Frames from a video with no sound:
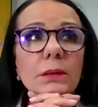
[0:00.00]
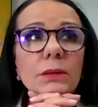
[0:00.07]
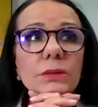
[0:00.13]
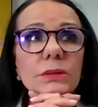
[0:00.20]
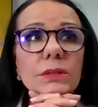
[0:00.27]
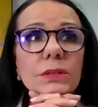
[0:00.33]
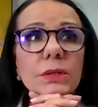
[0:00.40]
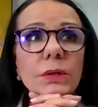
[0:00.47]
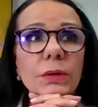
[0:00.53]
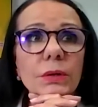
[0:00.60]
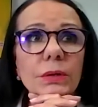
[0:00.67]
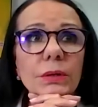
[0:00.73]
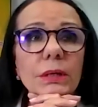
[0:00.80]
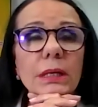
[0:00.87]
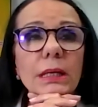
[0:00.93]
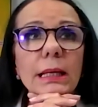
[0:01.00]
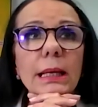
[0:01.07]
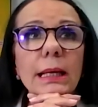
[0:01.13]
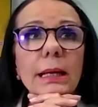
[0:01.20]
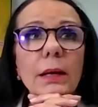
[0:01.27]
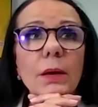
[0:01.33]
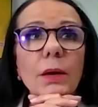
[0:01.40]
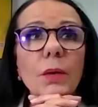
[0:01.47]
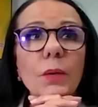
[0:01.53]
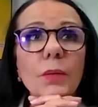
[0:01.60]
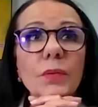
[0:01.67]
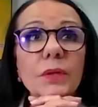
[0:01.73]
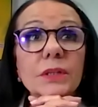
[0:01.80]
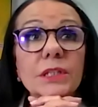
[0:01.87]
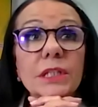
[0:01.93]
concern.
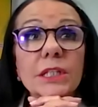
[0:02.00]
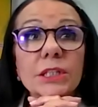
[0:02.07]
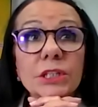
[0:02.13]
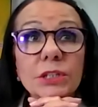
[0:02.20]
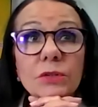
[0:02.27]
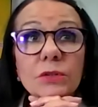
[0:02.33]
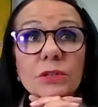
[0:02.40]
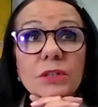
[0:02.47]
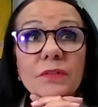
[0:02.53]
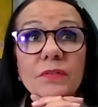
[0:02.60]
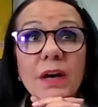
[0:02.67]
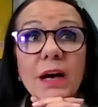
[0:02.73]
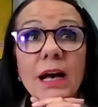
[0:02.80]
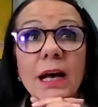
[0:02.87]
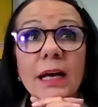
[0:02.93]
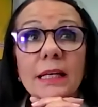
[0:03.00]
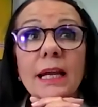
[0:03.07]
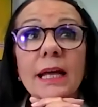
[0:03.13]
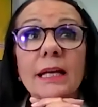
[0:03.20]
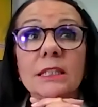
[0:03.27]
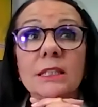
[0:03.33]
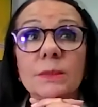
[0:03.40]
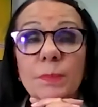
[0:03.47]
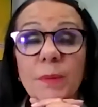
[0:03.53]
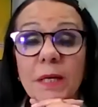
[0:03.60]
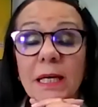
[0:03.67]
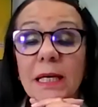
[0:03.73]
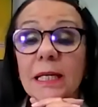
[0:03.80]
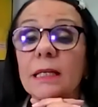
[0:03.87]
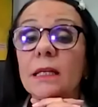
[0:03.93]
The digital divide has
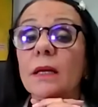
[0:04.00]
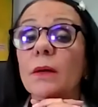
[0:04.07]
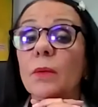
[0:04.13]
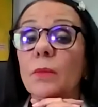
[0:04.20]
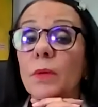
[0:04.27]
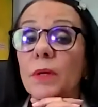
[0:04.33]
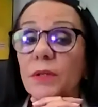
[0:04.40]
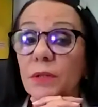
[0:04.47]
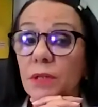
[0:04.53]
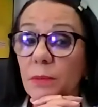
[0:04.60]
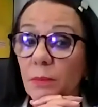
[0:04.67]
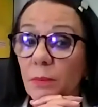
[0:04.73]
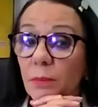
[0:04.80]
been with